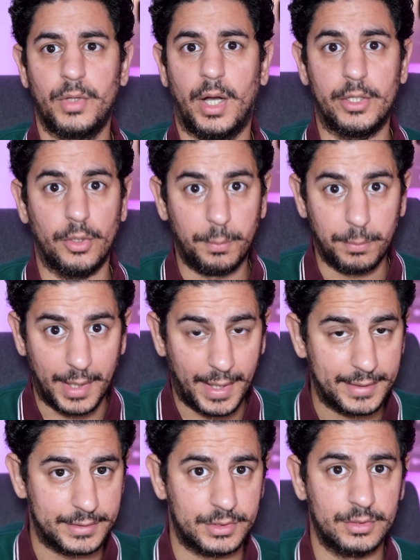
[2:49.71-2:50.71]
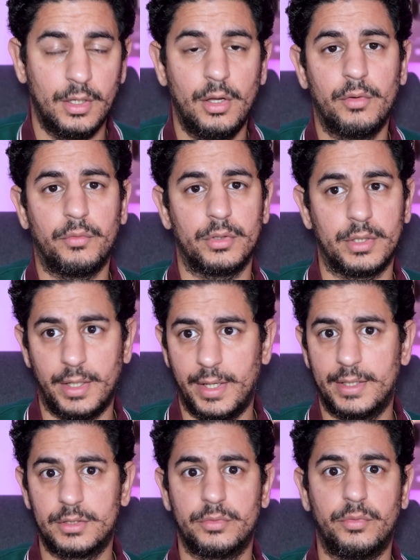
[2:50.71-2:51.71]
are your plans for the
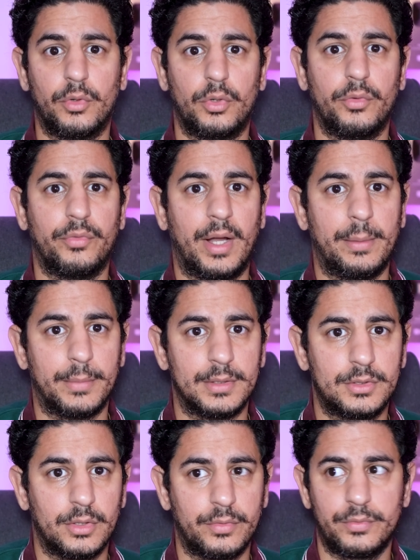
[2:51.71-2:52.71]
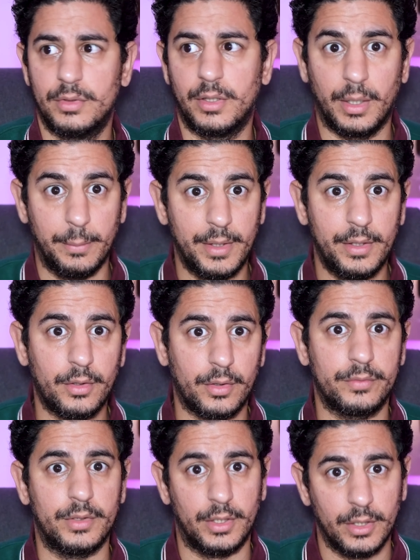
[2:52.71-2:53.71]
next 4 to 5 months of the remainder
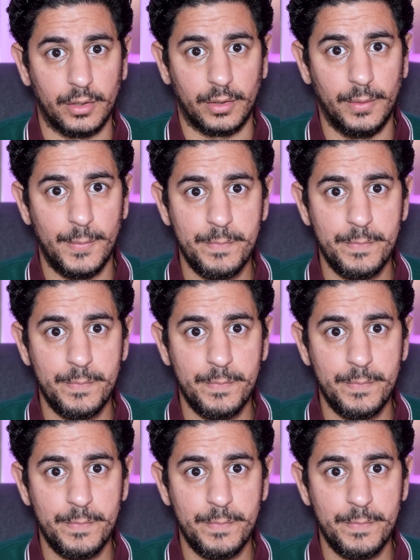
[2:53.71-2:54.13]
of the year,